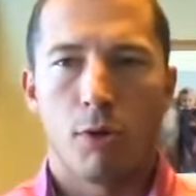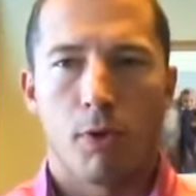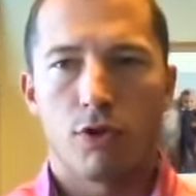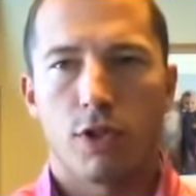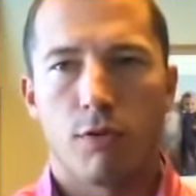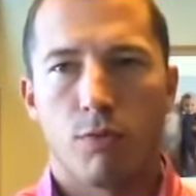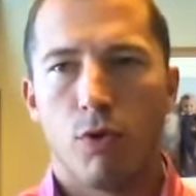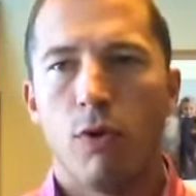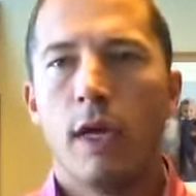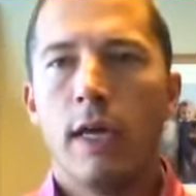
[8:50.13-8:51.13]
emergency
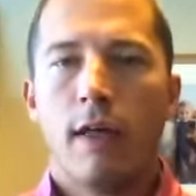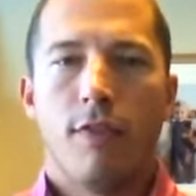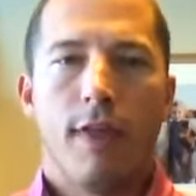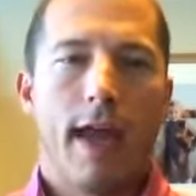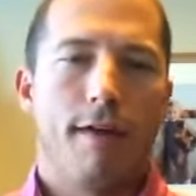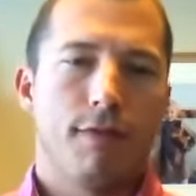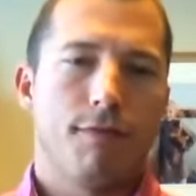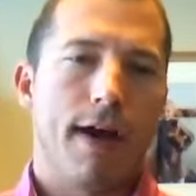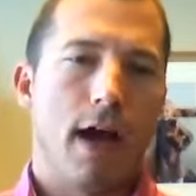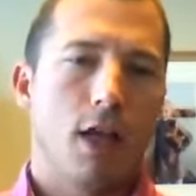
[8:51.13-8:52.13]
rule, they have to
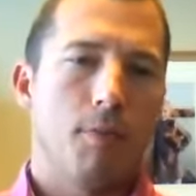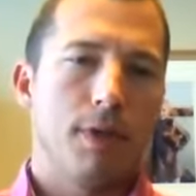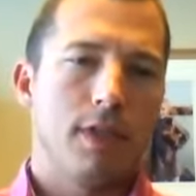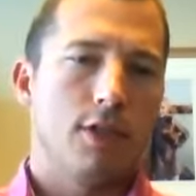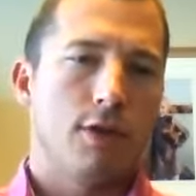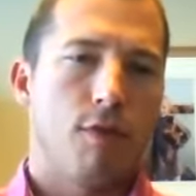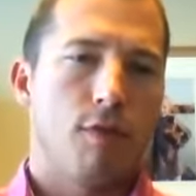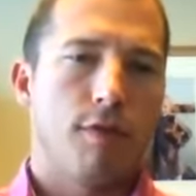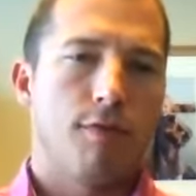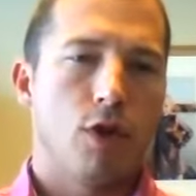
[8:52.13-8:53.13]
file a petition
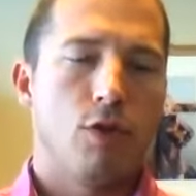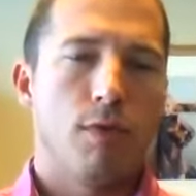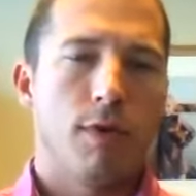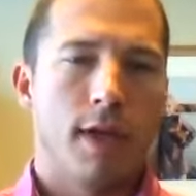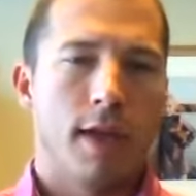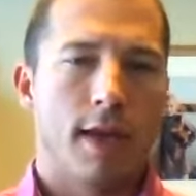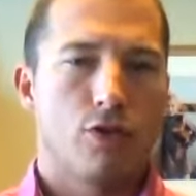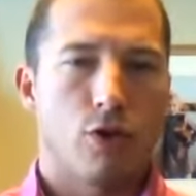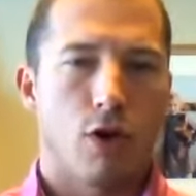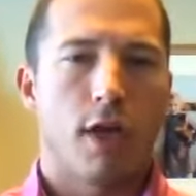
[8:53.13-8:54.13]
for review within a
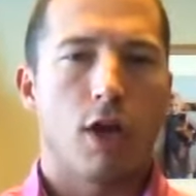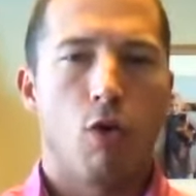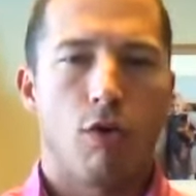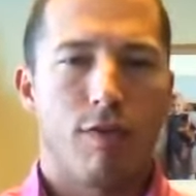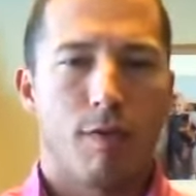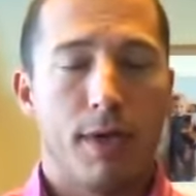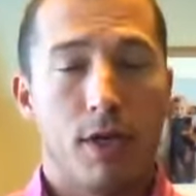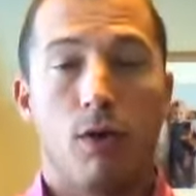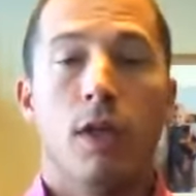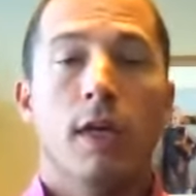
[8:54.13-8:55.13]
circuit court of
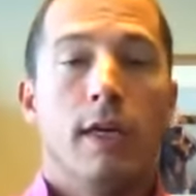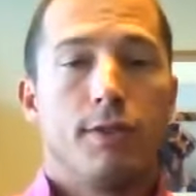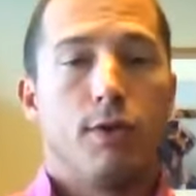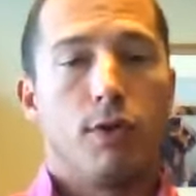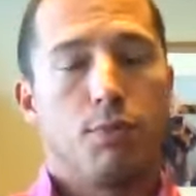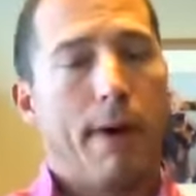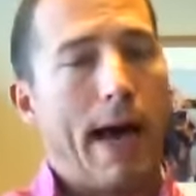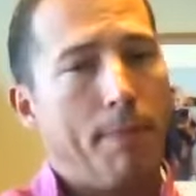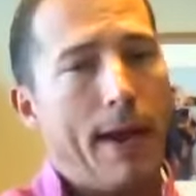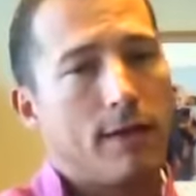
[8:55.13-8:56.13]
appeal. So it's
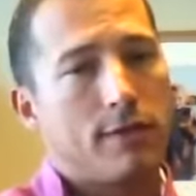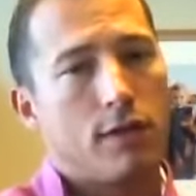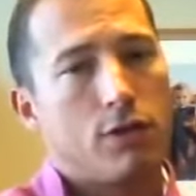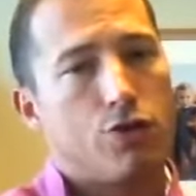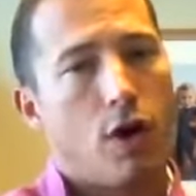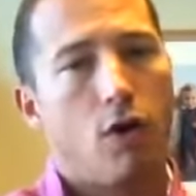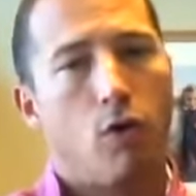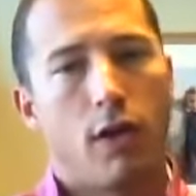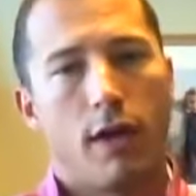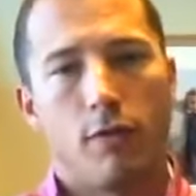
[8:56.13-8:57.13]
bypassing the trial
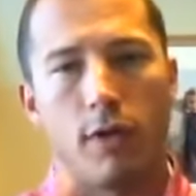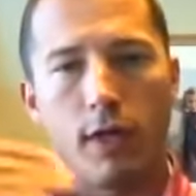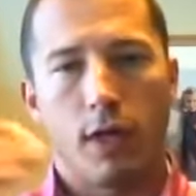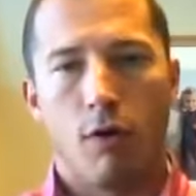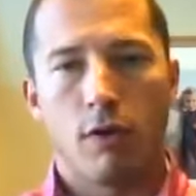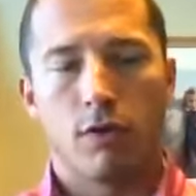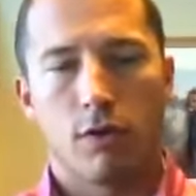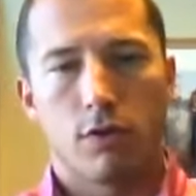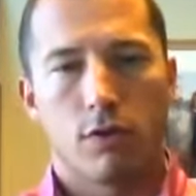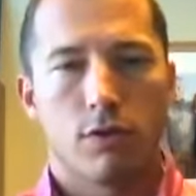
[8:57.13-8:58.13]
court level and going to
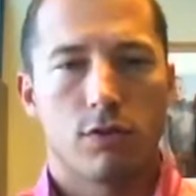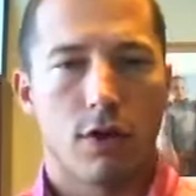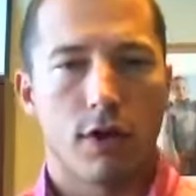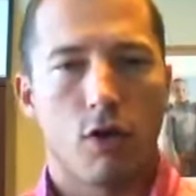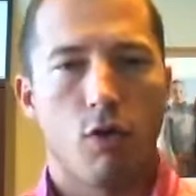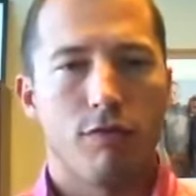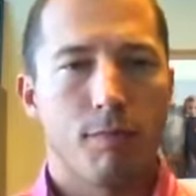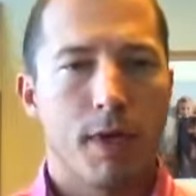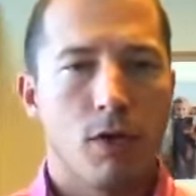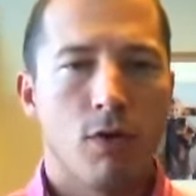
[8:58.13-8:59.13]
the circuit court of
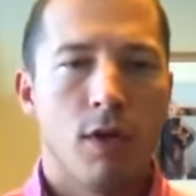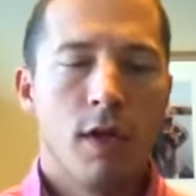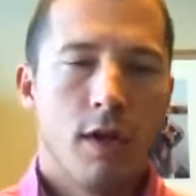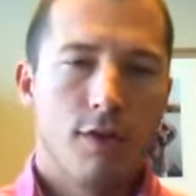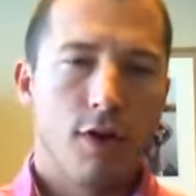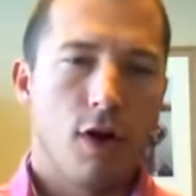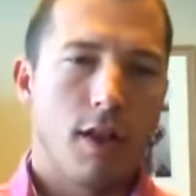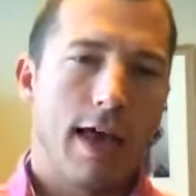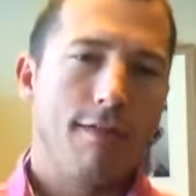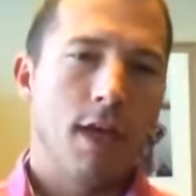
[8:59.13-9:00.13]
appeal. There are
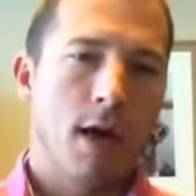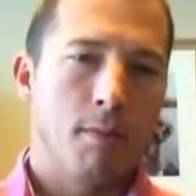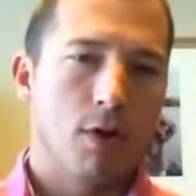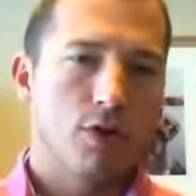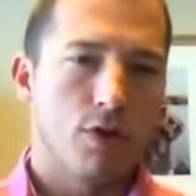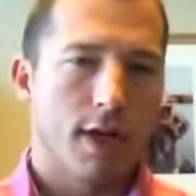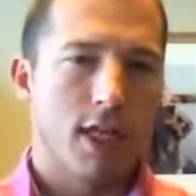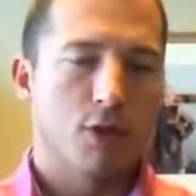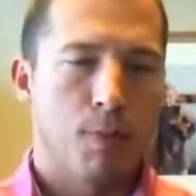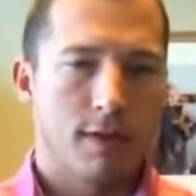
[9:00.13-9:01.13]
11 numbered
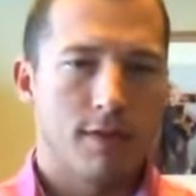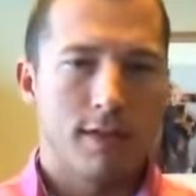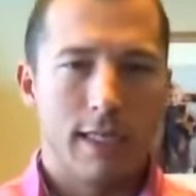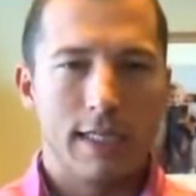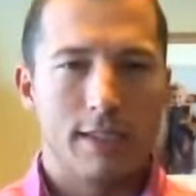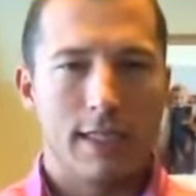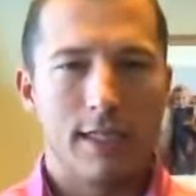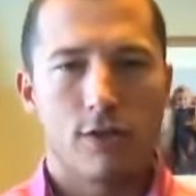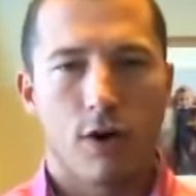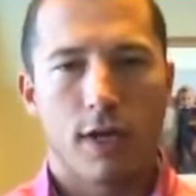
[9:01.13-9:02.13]
circuits plus the
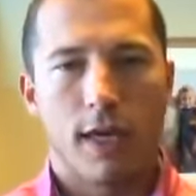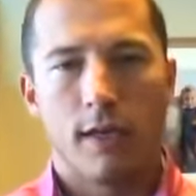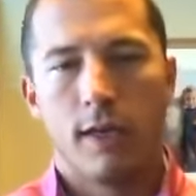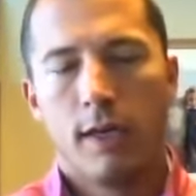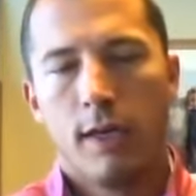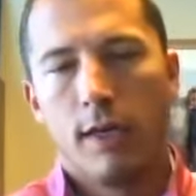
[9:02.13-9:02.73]
DC circuit